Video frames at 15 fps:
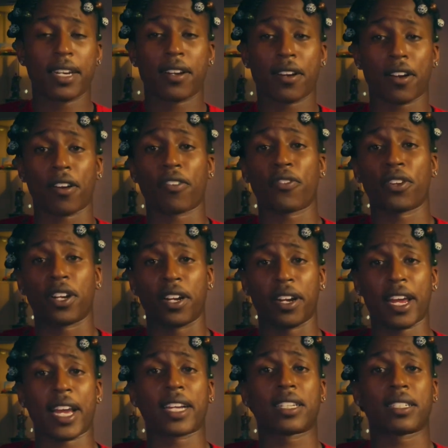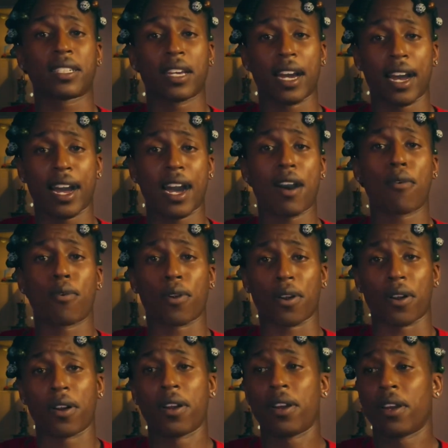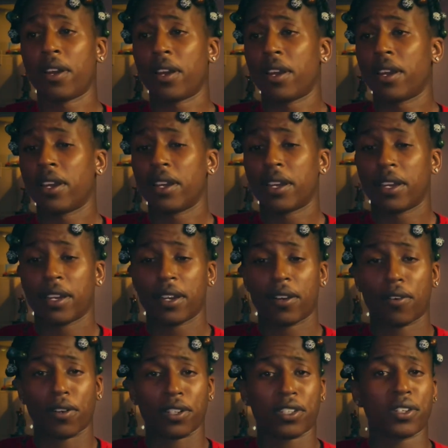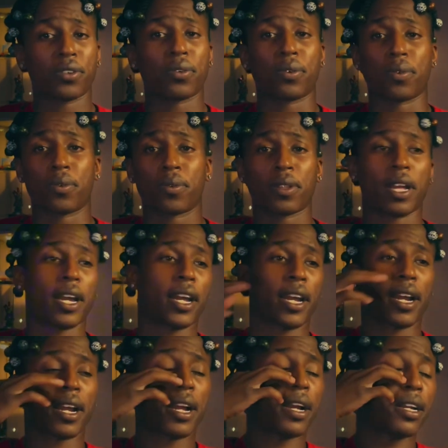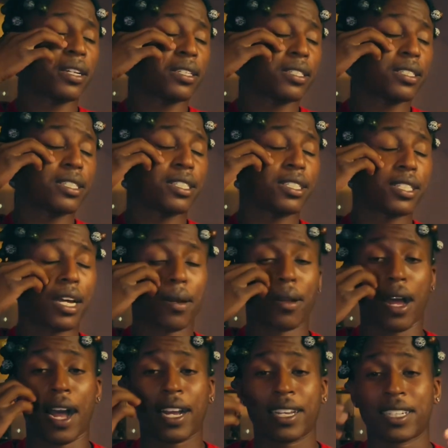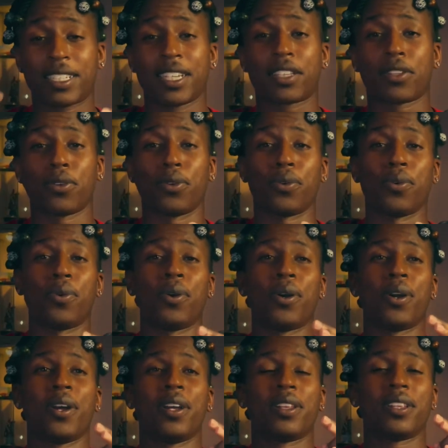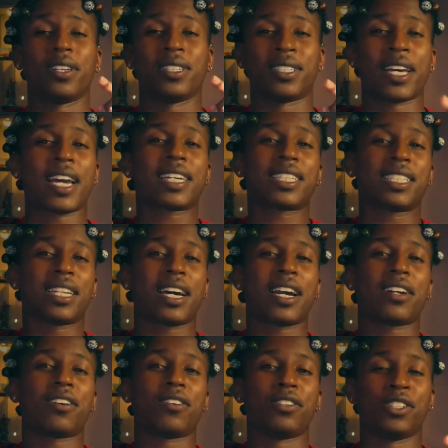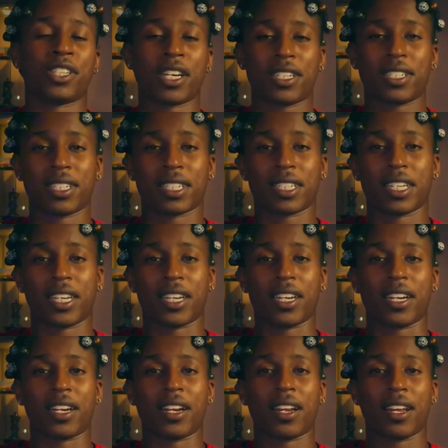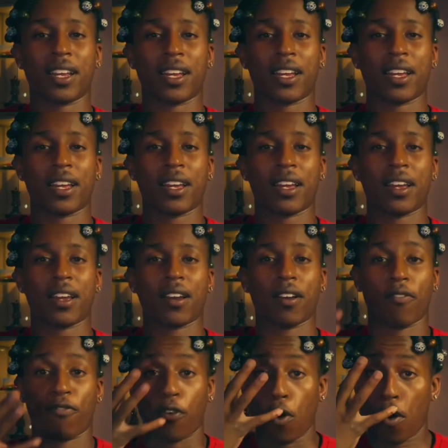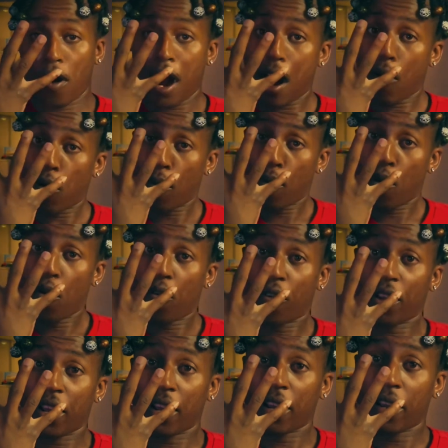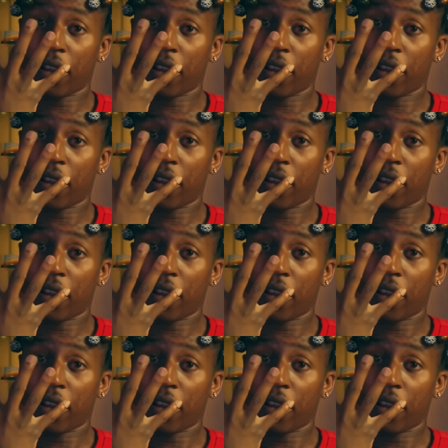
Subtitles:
here for the next hour or two. Like, I could sit through the Zack Snyder Justice League 4-hour movie